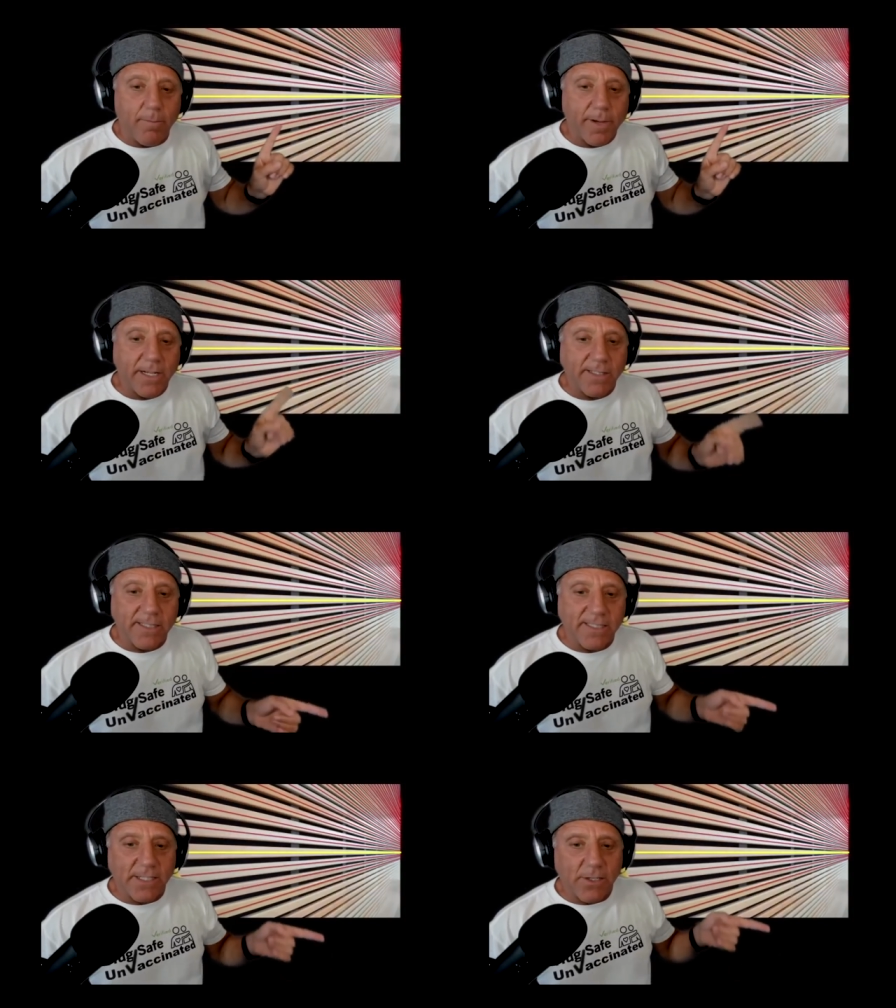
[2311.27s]
because
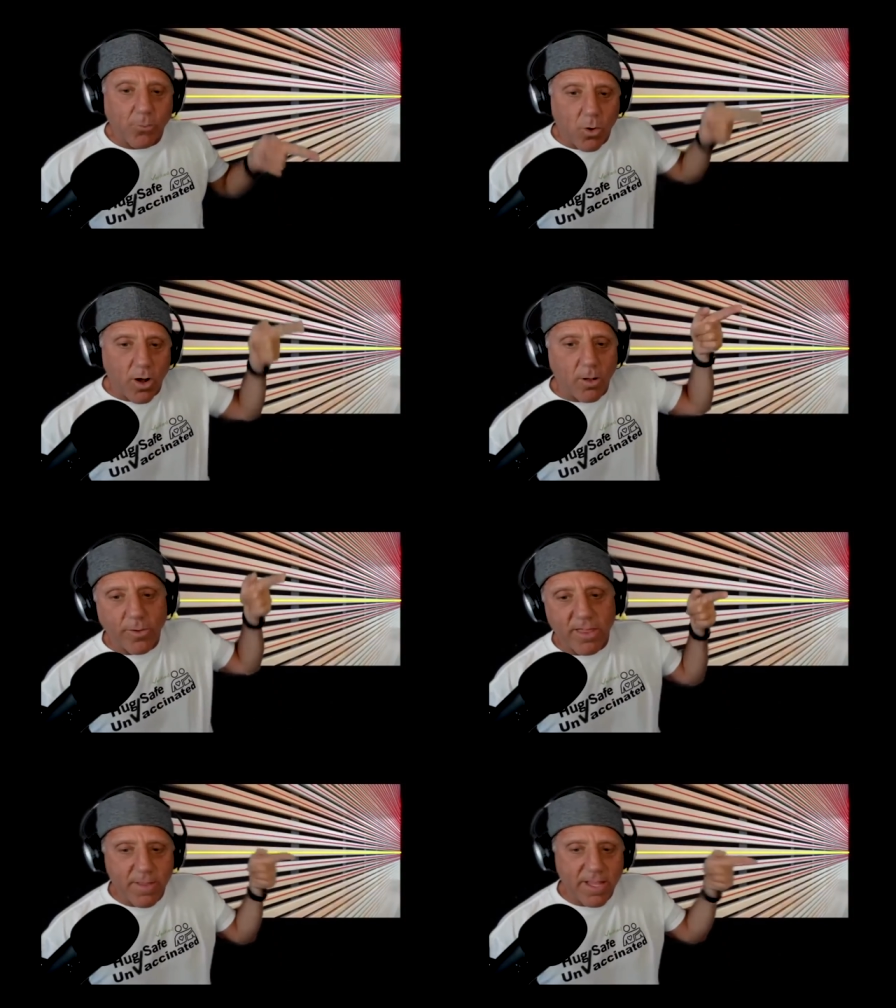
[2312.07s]
this is a wall
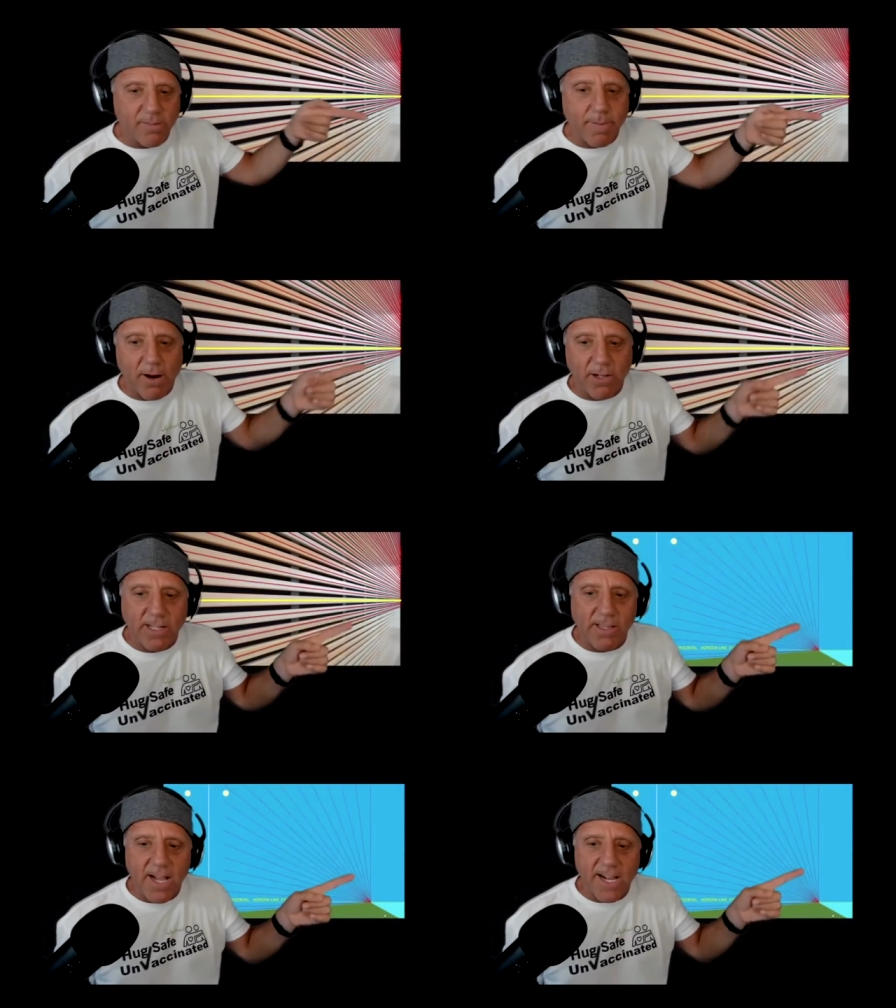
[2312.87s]
with these
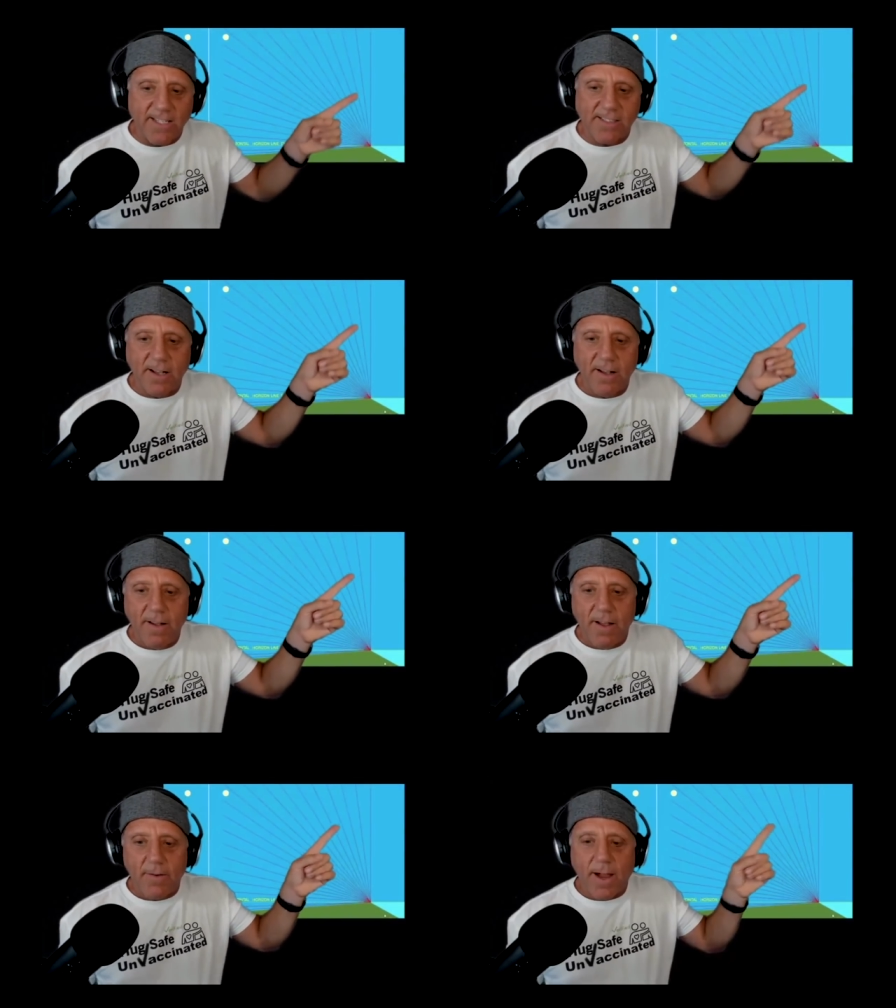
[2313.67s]
parallel lines,
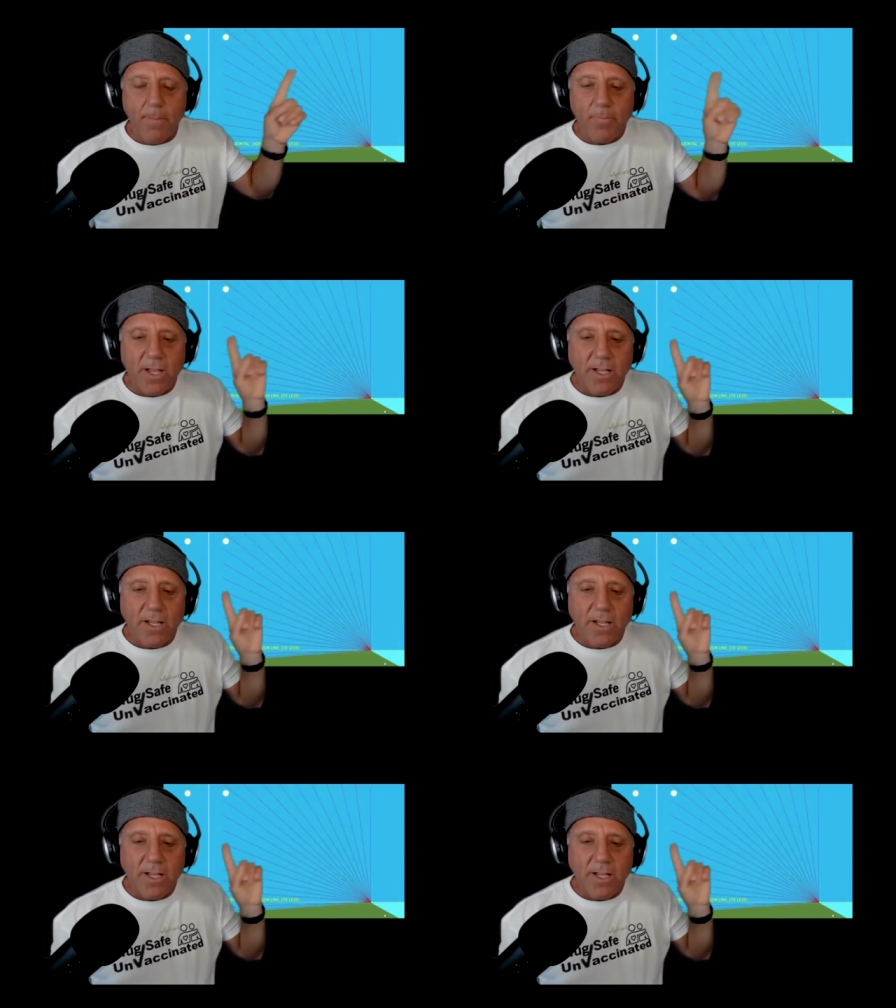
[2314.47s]
right?